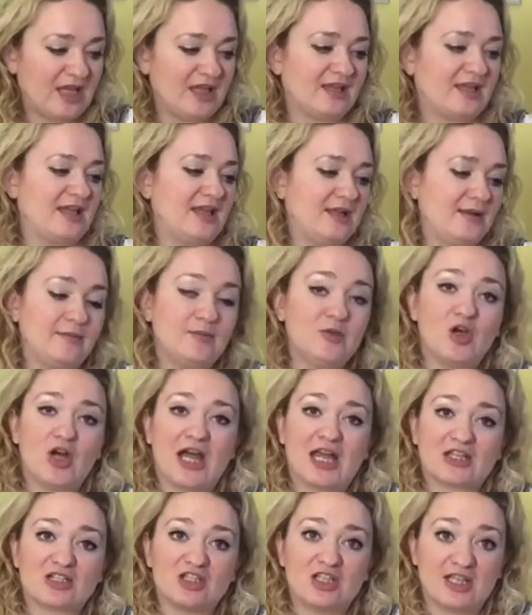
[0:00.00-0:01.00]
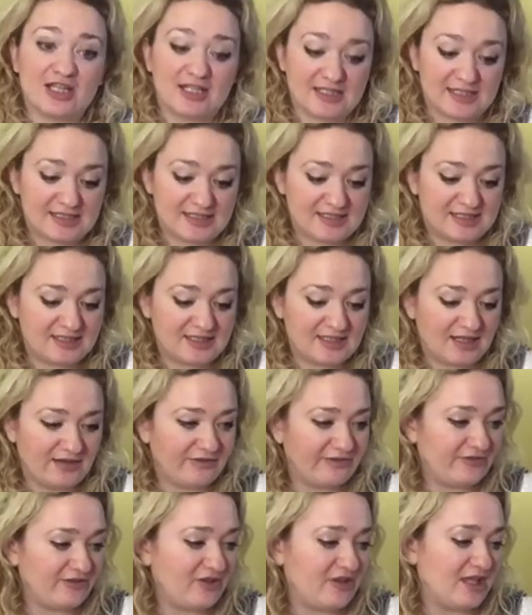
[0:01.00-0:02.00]
Okay, and I'm not actually going to
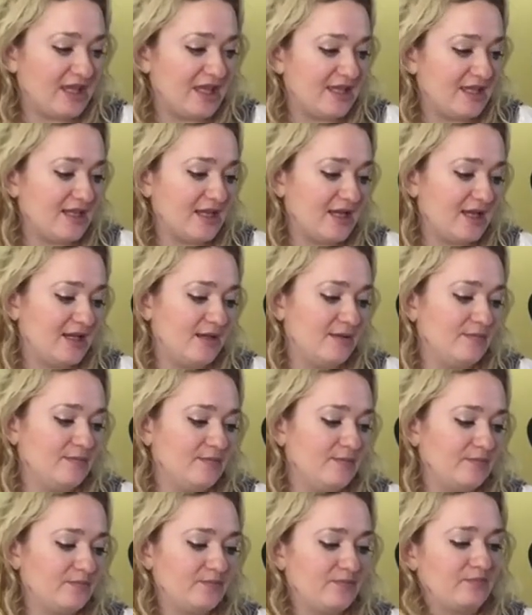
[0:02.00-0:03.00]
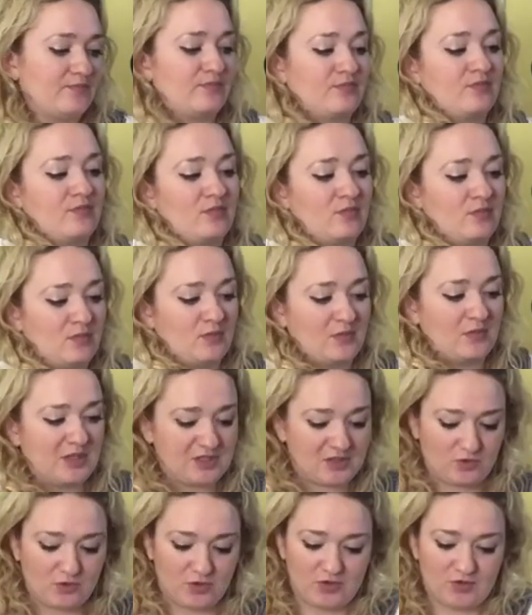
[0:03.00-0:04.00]
stuff the
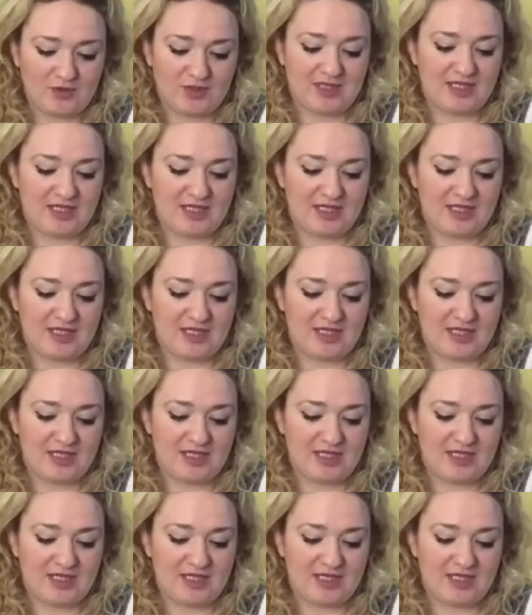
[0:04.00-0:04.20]
squash